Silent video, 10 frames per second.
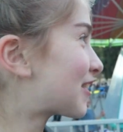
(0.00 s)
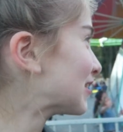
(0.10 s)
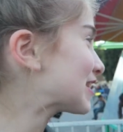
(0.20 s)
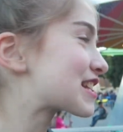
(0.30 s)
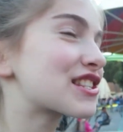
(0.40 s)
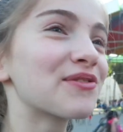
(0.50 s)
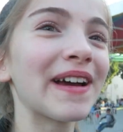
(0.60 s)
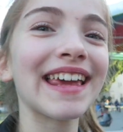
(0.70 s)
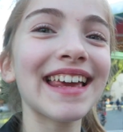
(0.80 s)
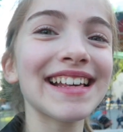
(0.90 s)
I go on the
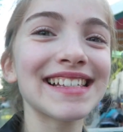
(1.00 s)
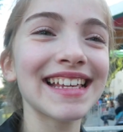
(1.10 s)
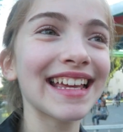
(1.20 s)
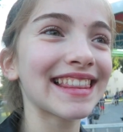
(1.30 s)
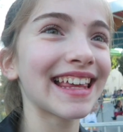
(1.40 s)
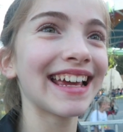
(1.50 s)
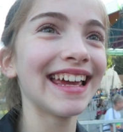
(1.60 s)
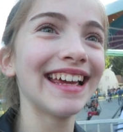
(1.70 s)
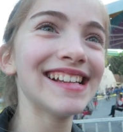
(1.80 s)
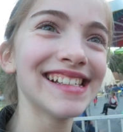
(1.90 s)
swingy seat
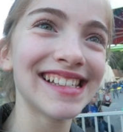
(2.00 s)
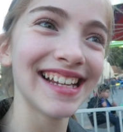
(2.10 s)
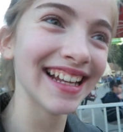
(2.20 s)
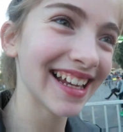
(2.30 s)
thingies?